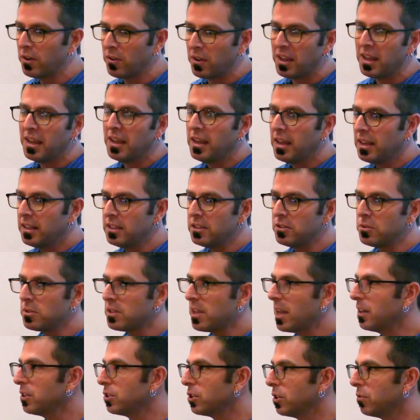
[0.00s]
what? And this
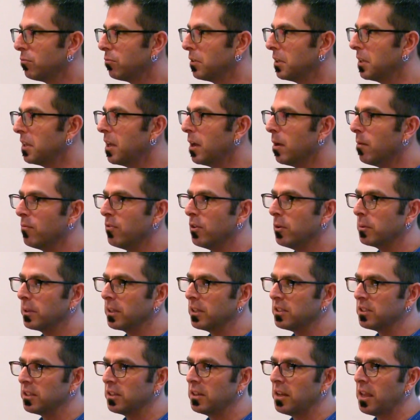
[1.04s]
was actually really helpful
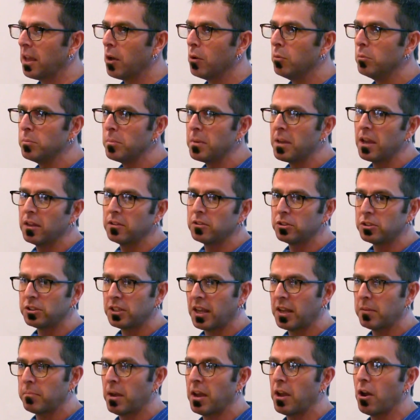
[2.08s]
because it helped me
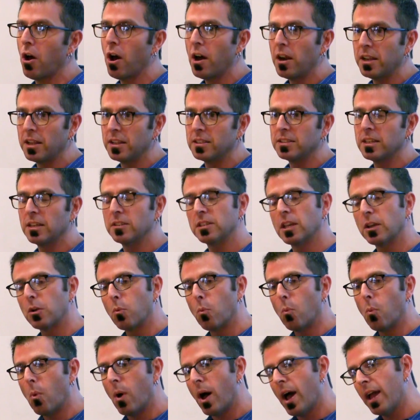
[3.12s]
understand my audience. I was like,
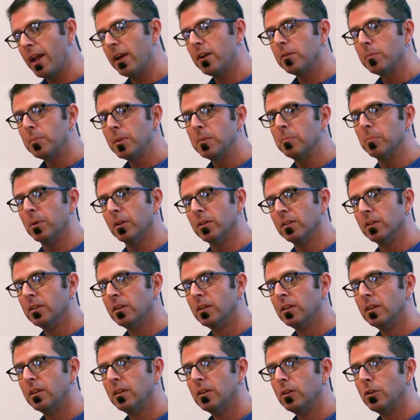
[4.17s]
why are people
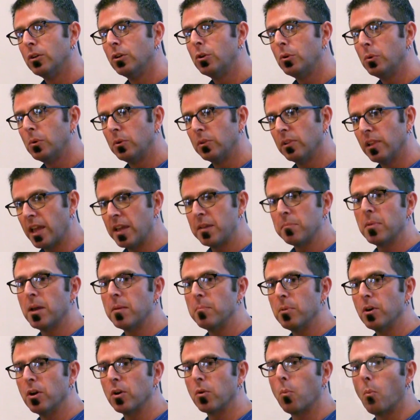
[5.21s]
who like my
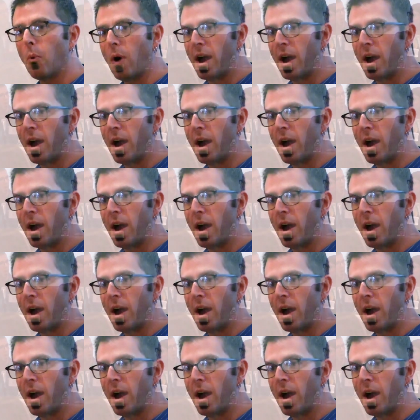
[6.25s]
book.